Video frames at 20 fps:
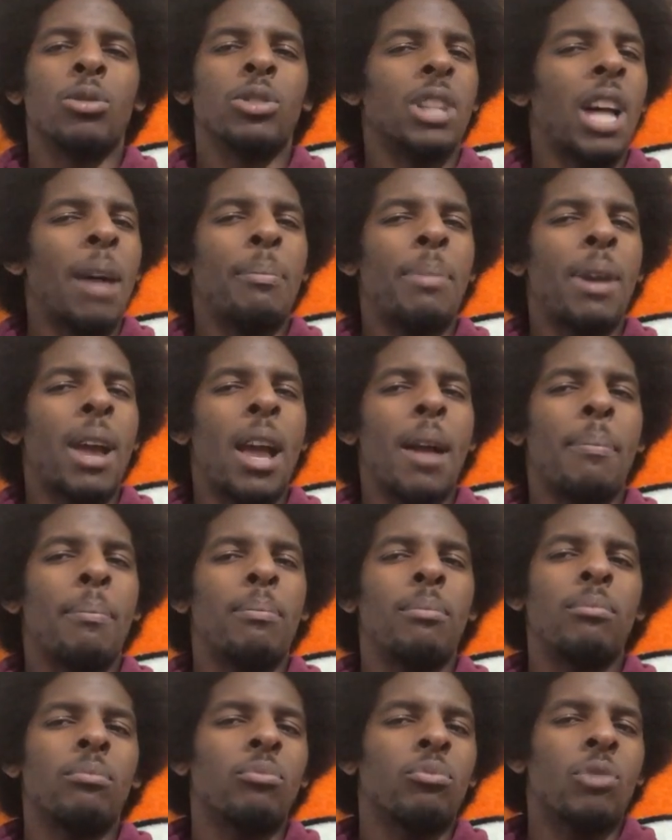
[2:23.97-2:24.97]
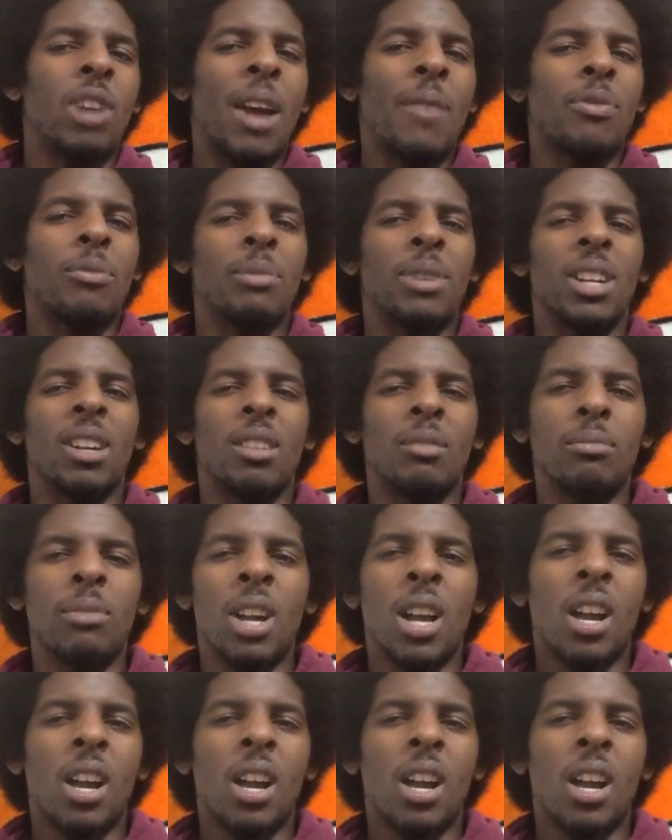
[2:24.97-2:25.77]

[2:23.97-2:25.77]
Not bad rap from him.